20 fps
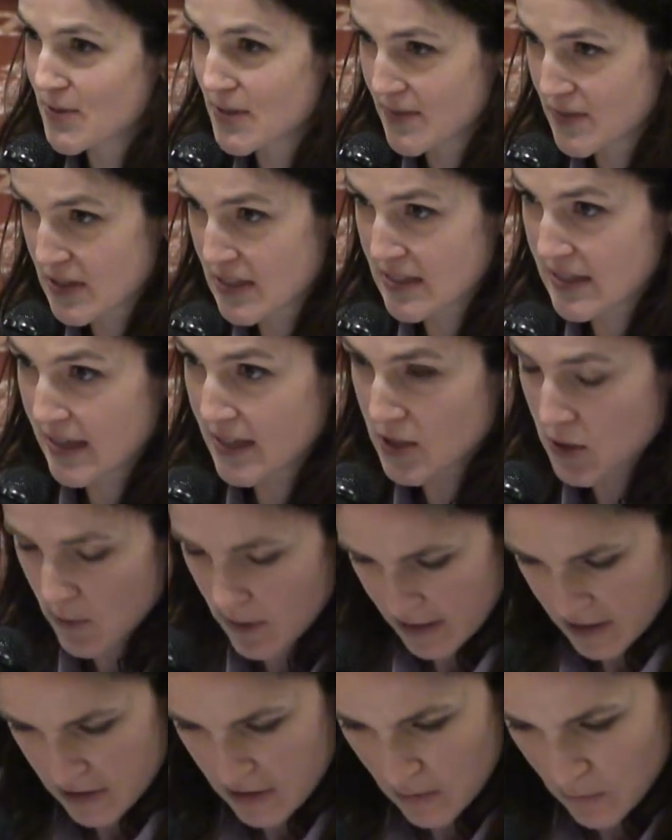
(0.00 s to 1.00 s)
Reeves, the next
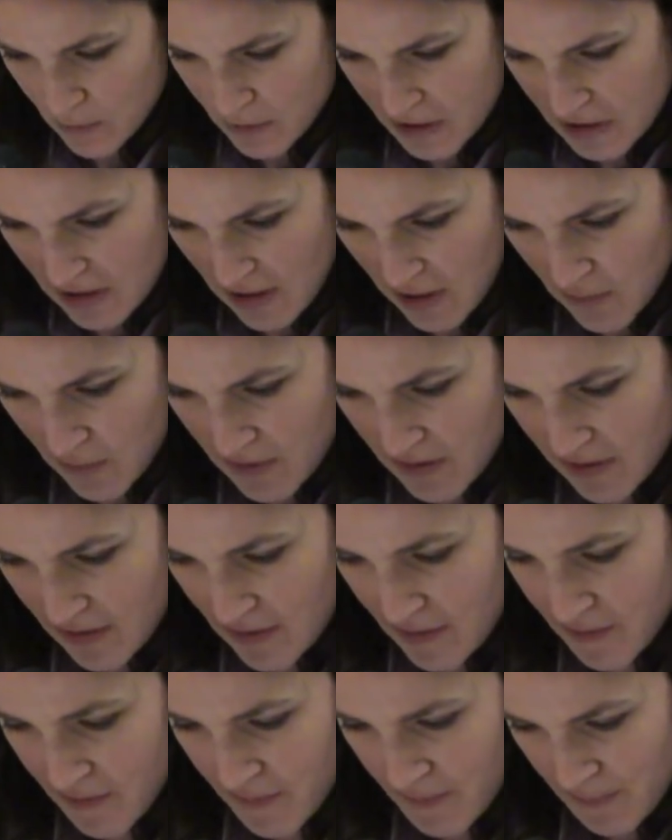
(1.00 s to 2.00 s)
question will start with
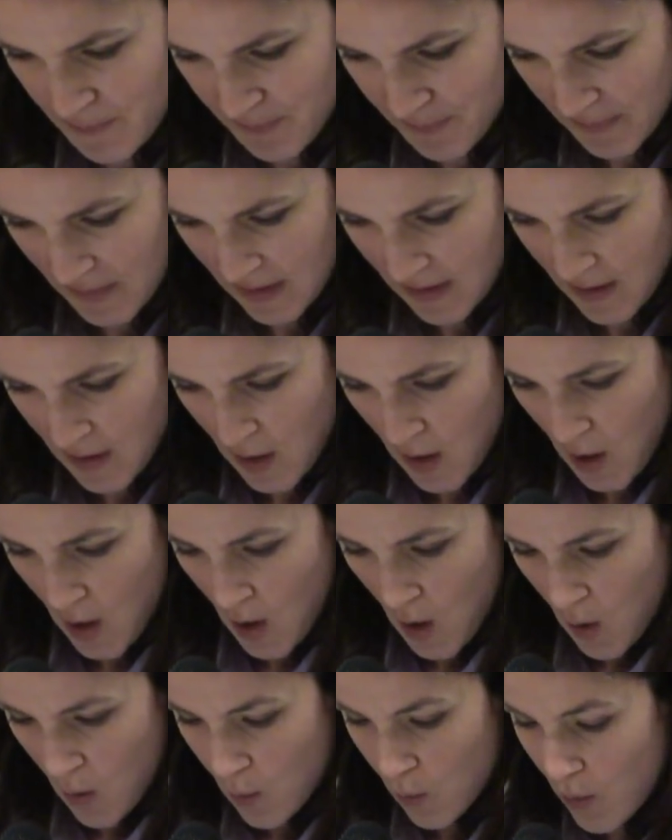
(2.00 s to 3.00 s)
you.
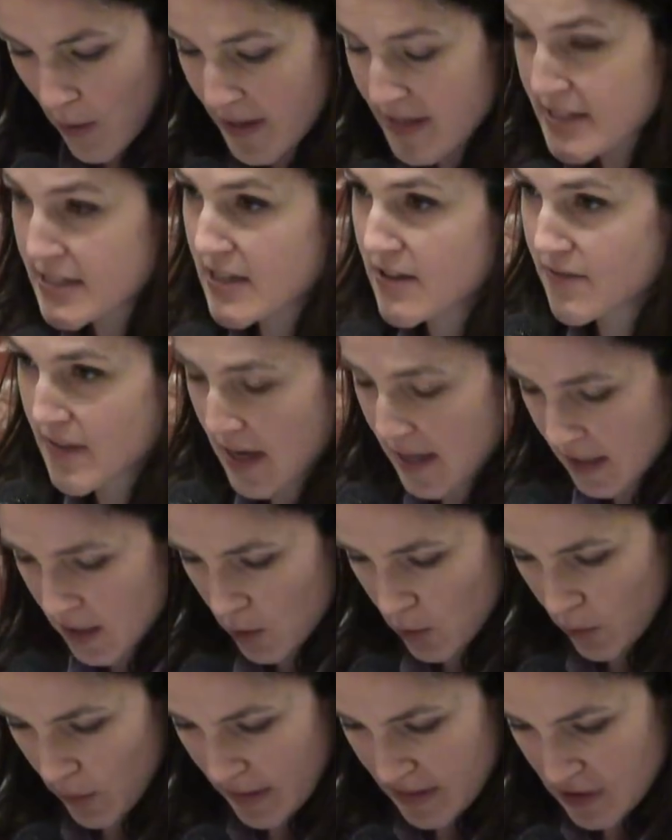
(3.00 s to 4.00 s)
What, if any,
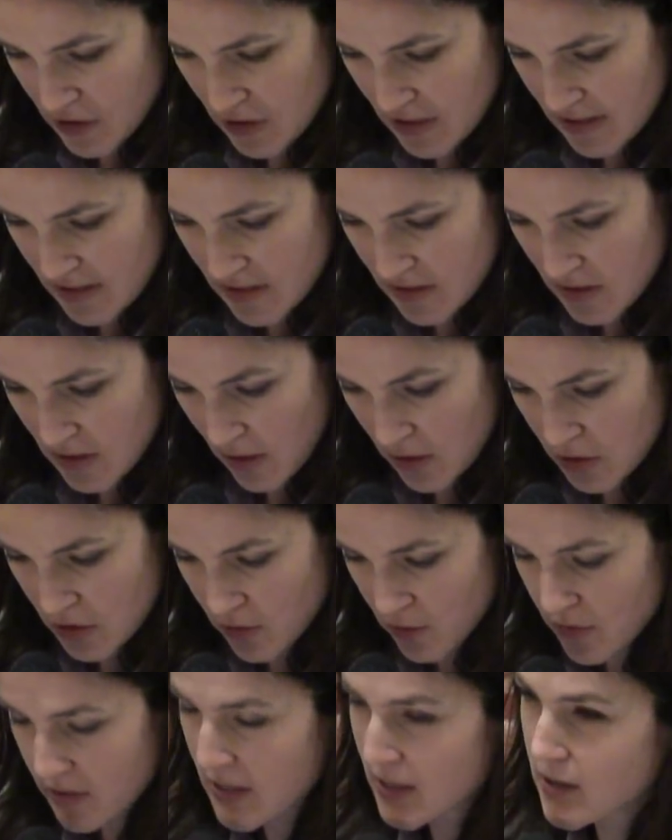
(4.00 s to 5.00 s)
questions do
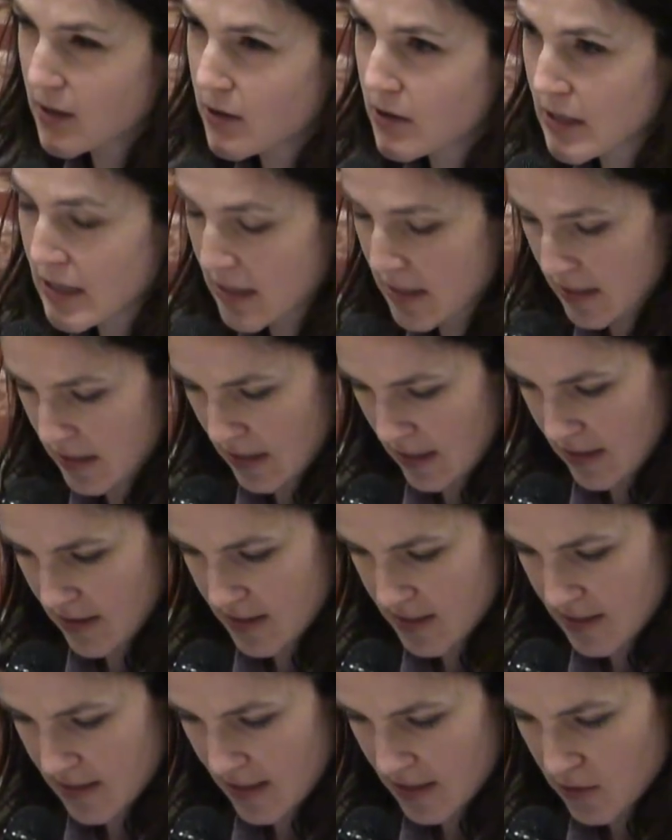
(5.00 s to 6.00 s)
you think are needed in the
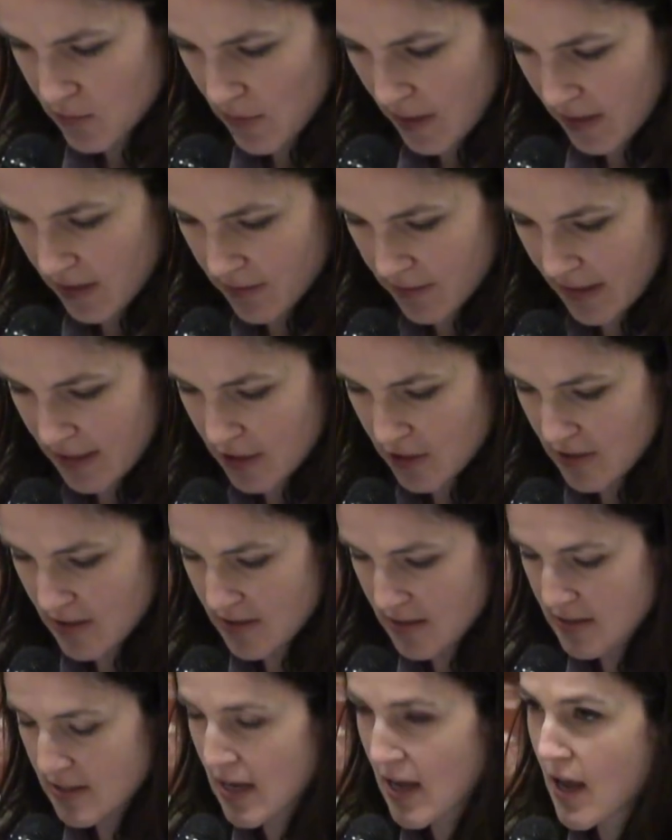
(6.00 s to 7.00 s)
state's
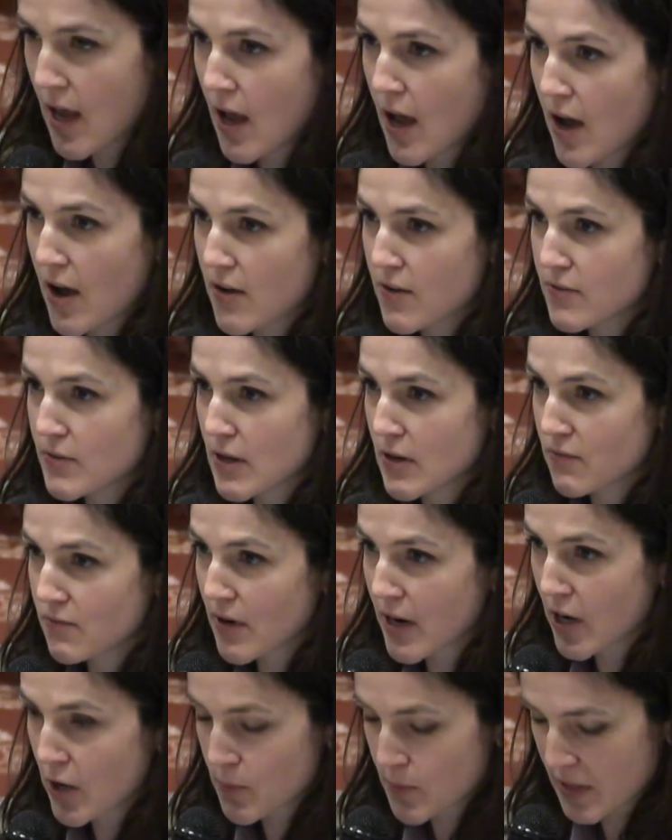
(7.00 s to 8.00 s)
regulations of
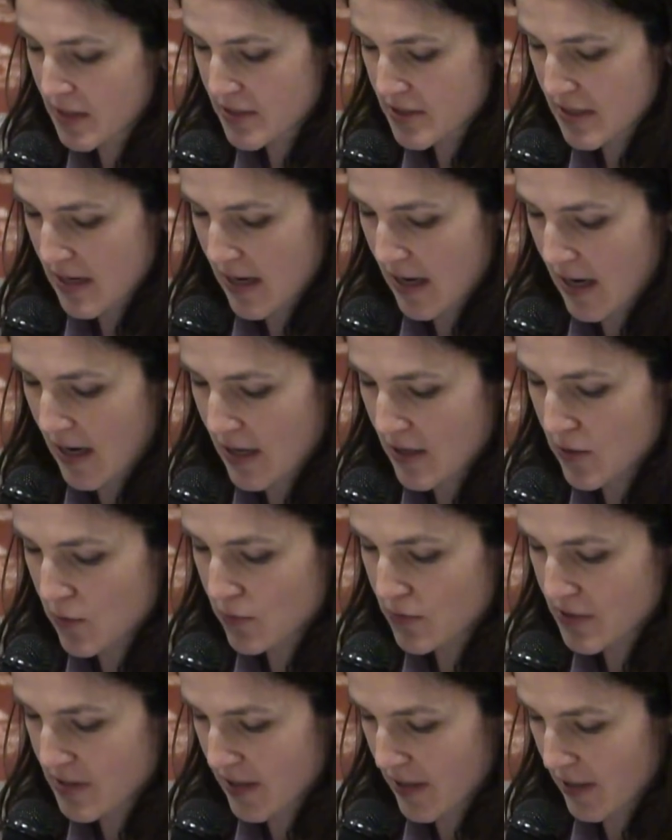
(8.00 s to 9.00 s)
environment and
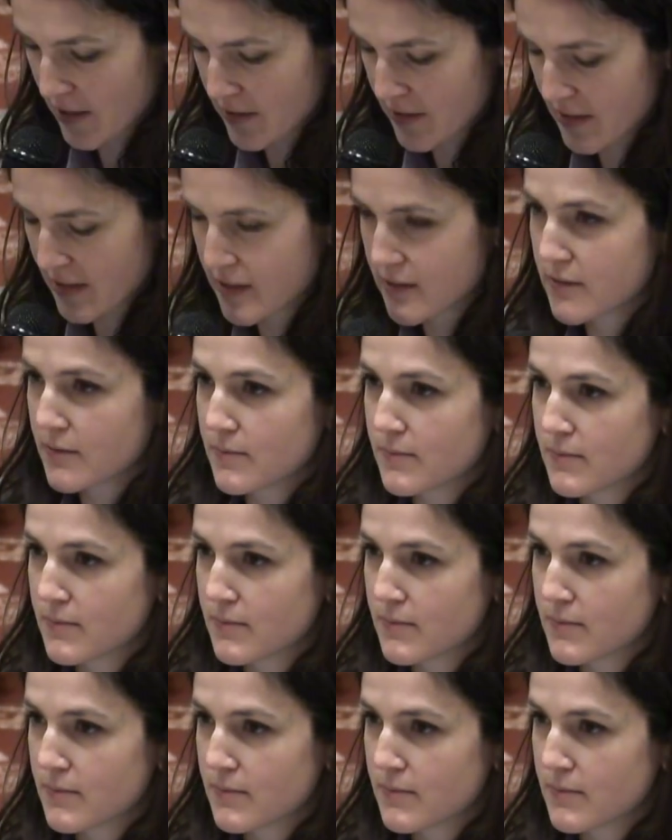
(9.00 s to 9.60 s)
recycling?